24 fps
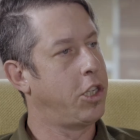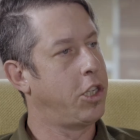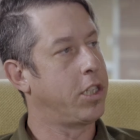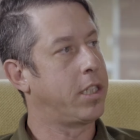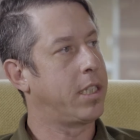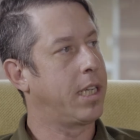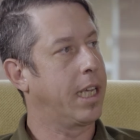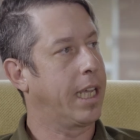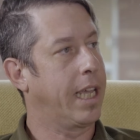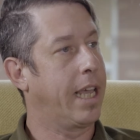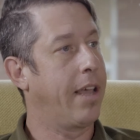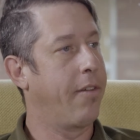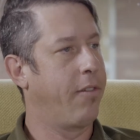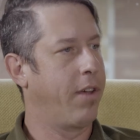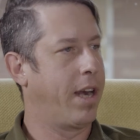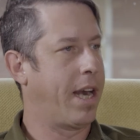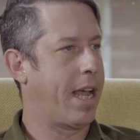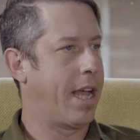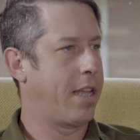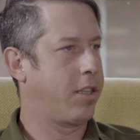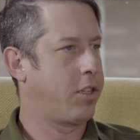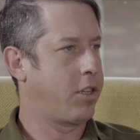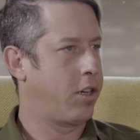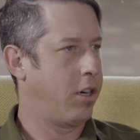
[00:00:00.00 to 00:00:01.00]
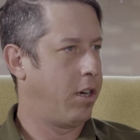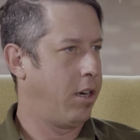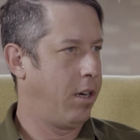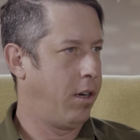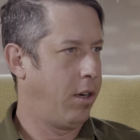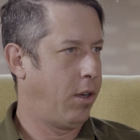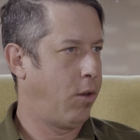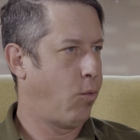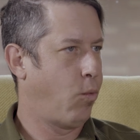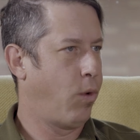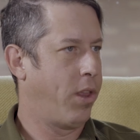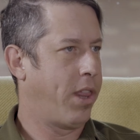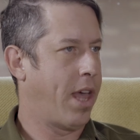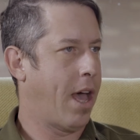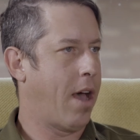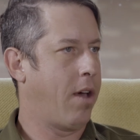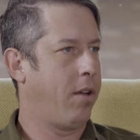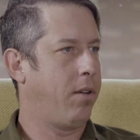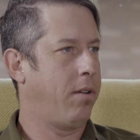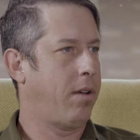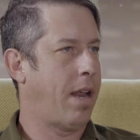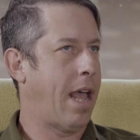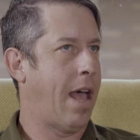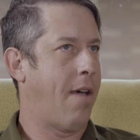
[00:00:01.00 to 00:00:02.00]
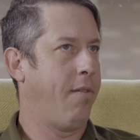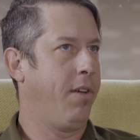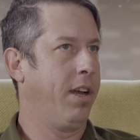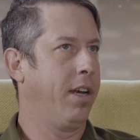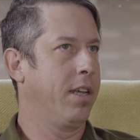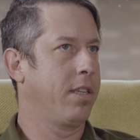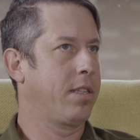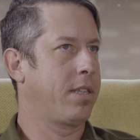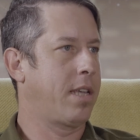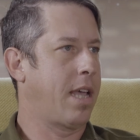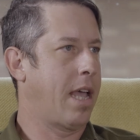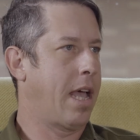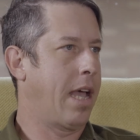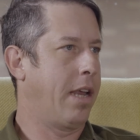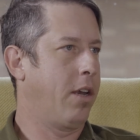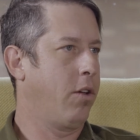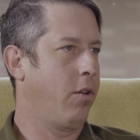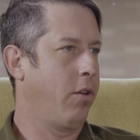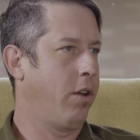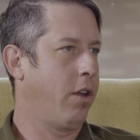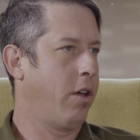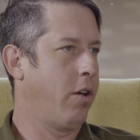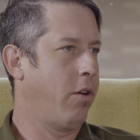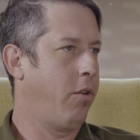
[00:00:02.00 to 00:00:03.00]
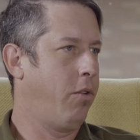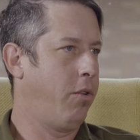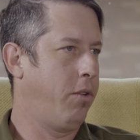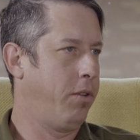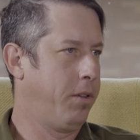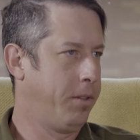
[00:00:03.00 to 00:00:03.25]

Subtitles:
Just to give an answer without having to say, I don't know.